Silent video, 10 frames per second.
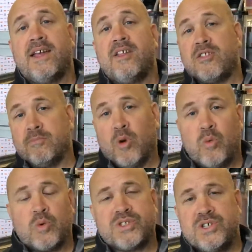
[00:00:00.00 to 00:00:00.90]
The more
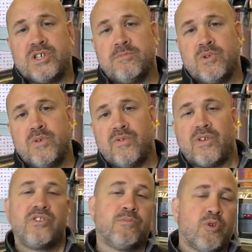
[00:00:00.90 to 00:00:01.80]
water you can move,
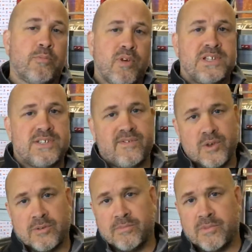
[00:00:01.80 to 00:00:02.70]
the more abrasive you
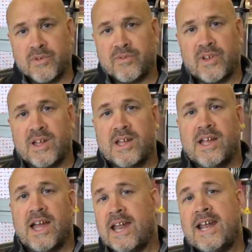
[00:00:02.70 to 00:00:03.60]
can move.
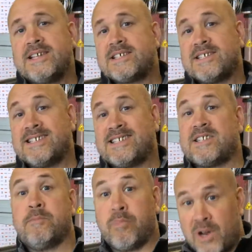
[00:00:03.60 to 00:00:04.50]
And as this is an
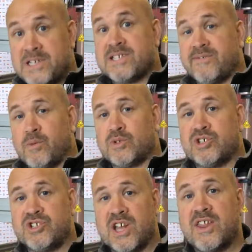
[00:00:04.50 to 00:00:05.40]
abrasive
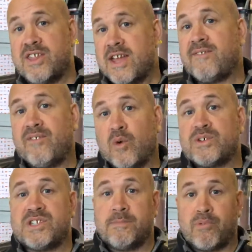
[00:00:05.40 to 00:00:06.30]
waterjet, therefore
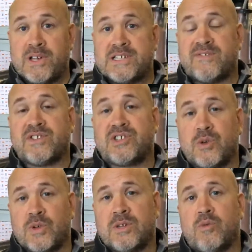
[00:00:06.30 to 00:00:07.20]
it's the abrasive that's
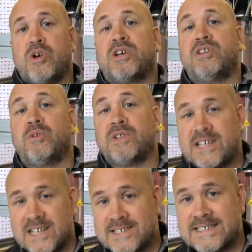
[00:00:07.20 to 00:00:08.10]
doing the work and doing the
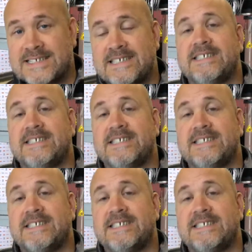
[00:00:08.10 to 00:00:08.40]
cutting,